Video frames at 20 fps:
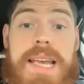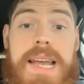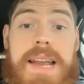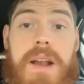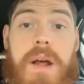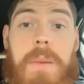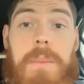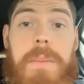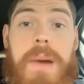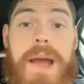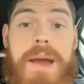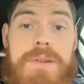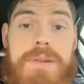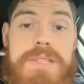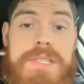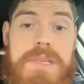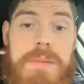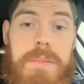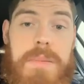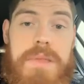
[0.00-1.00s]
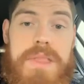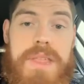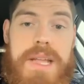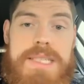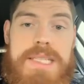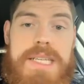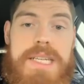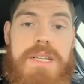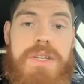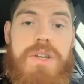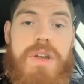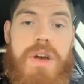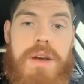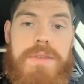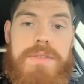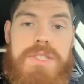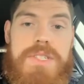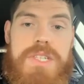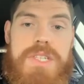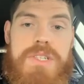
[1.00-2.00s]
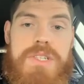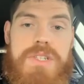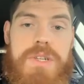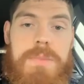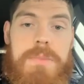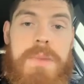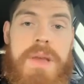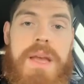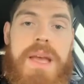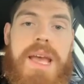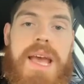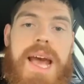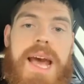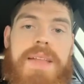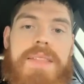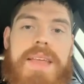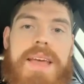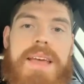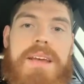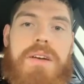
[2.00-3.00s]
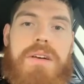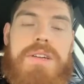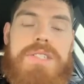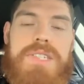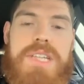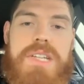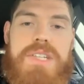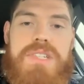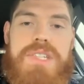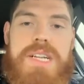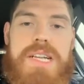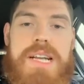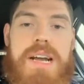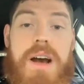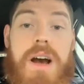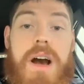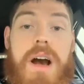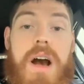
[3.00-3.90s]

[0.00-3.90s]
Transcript: and our parasympathetic nervous system, and they are essentially